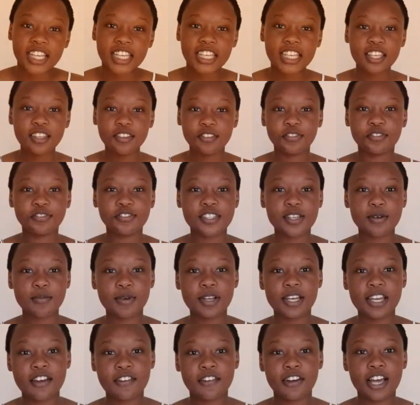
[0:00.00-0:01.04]
if
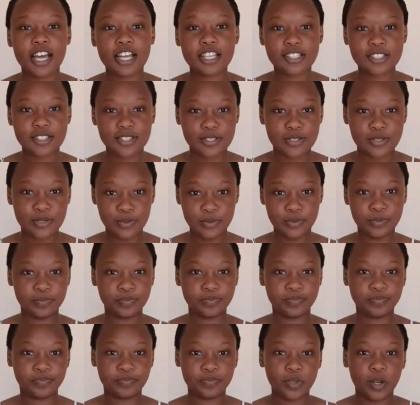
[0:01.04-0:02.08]
someone ever asks you,
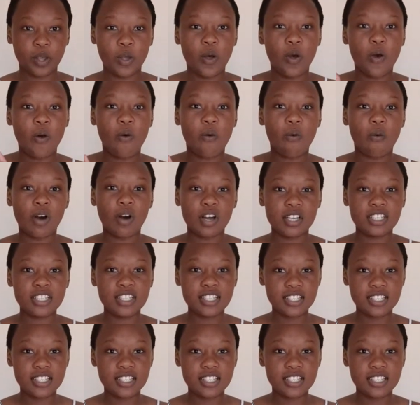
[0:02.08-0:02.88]
what